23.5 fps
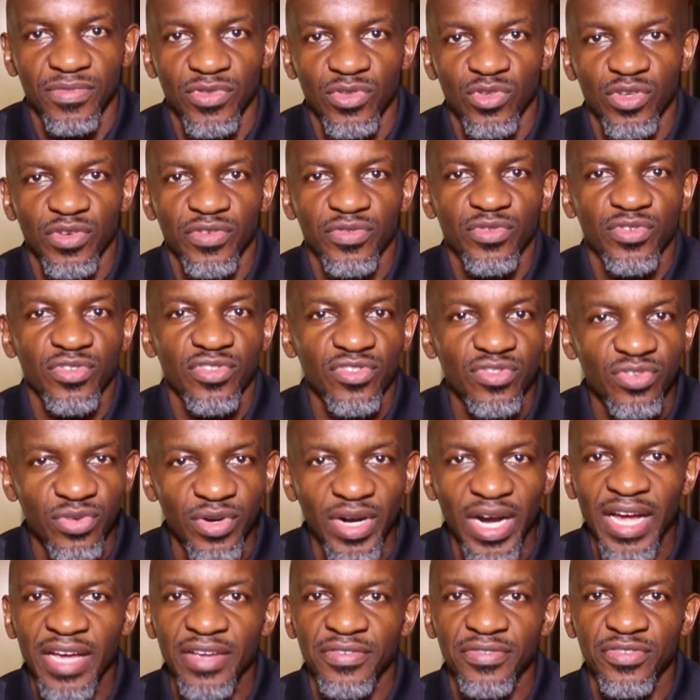You have to
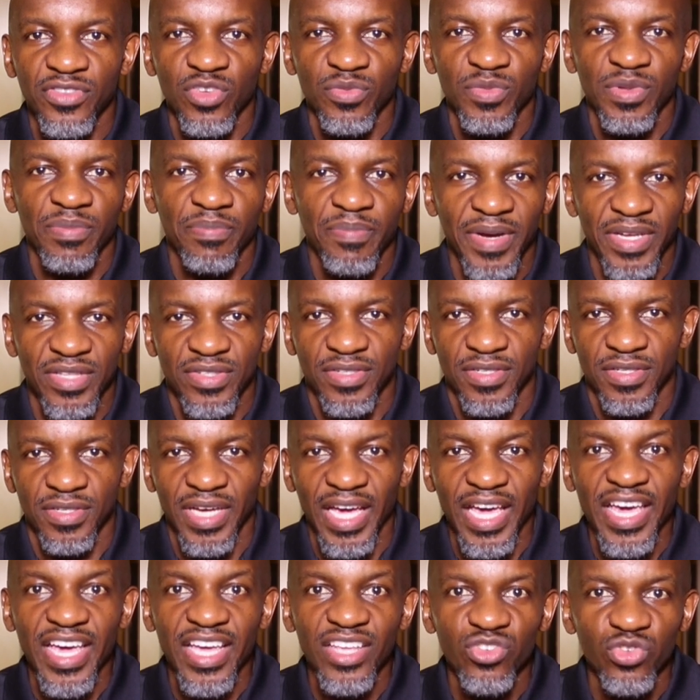strive to be better.
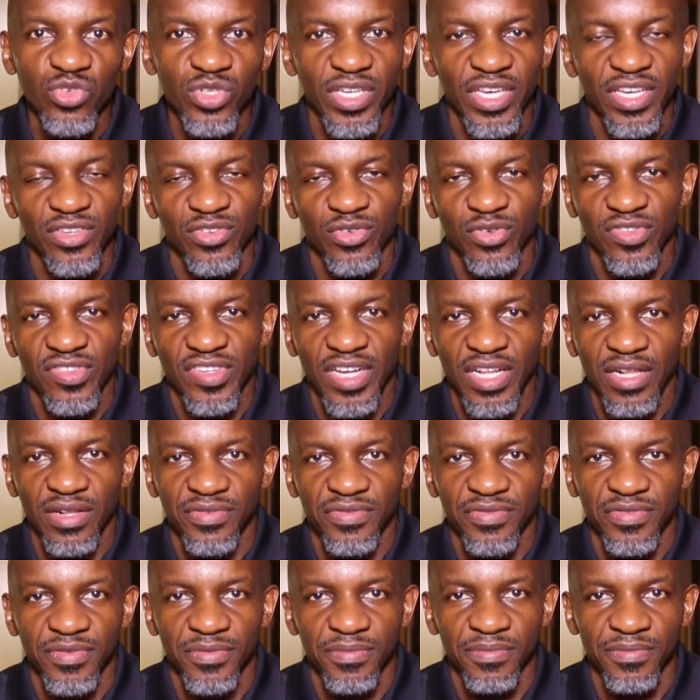Educate
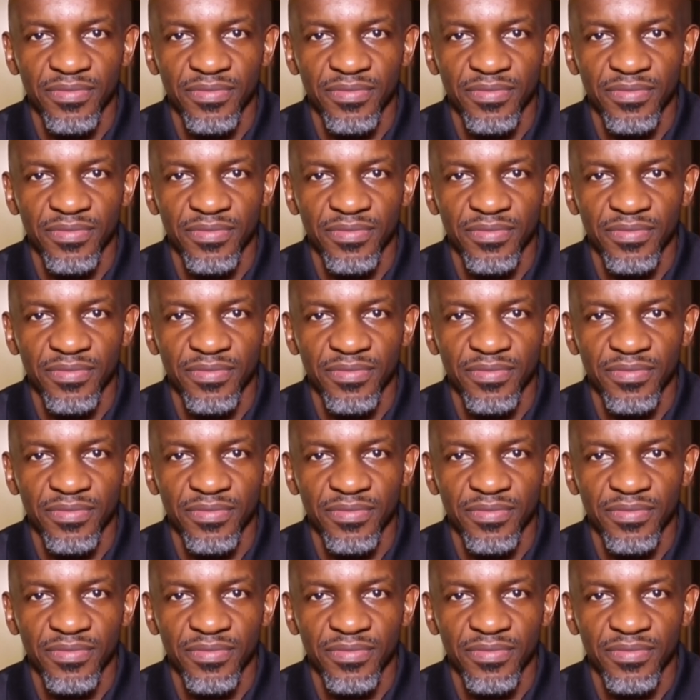yourself.